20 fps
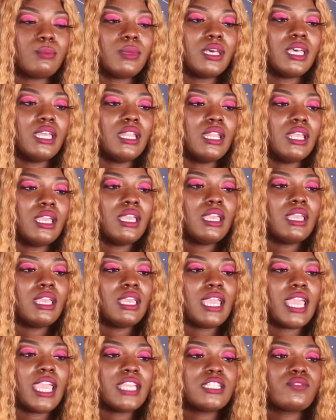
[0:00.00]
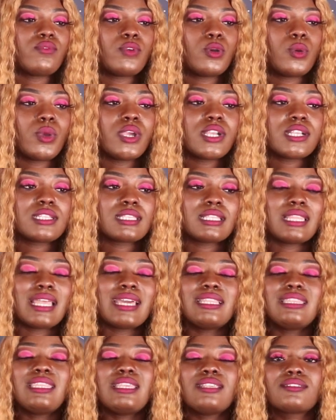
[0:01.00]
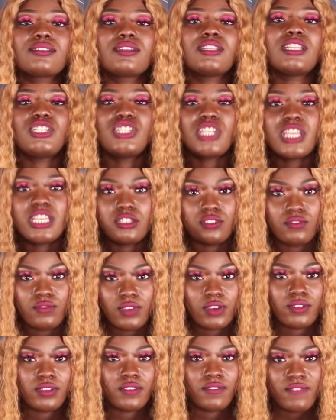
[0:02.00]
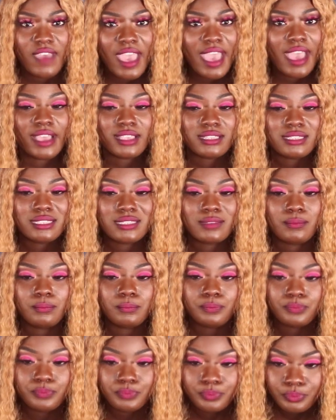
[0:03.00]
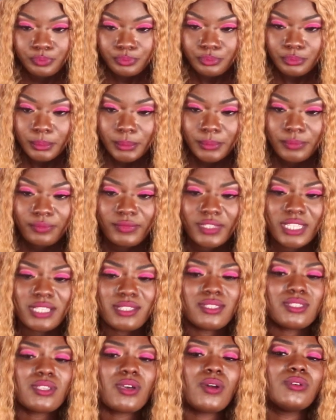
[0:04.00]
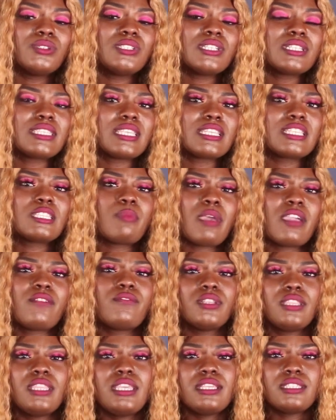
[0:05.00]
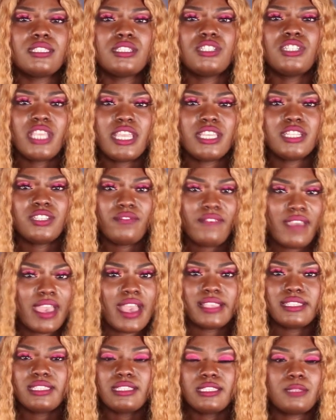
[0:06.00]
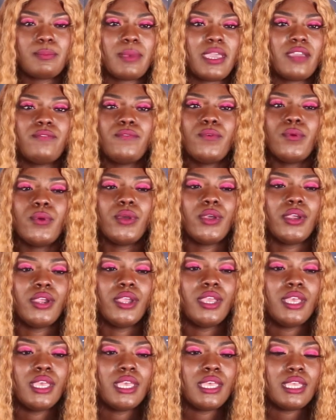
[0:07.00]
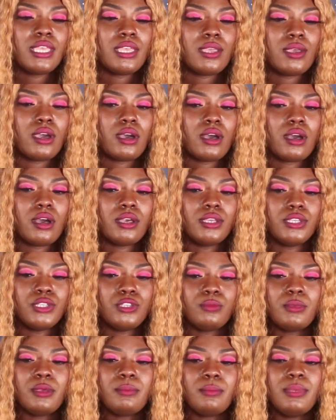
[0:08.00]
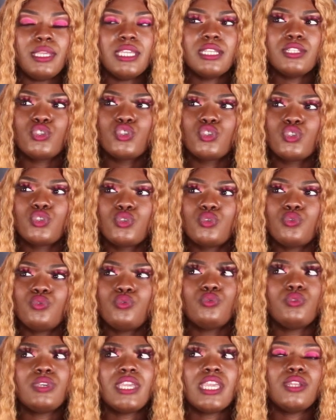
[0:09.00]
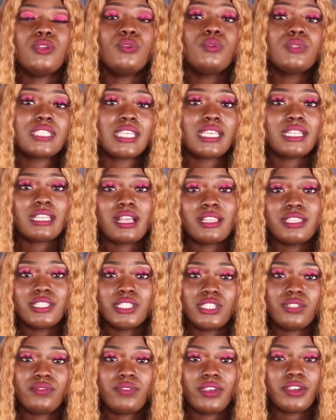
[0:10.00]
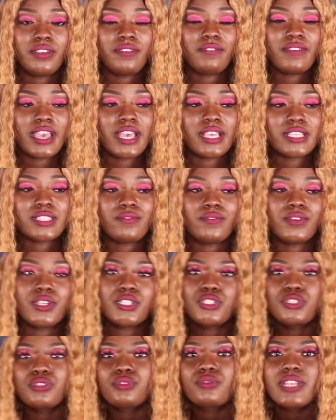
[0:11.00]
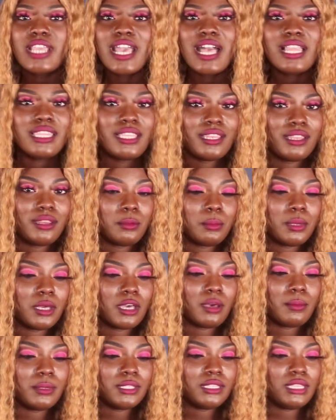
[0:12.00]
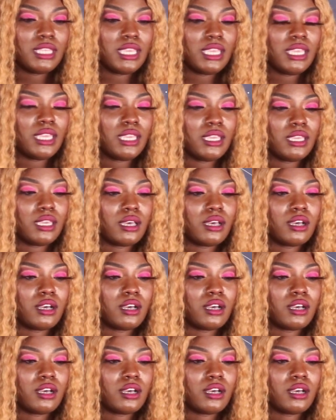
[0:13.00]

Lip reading: but Age of Aquarius, a lot of things are going to change very fast. So just expect for things to change fast. Expect for human beings to get new technology very fast, virtual reality to become a thing,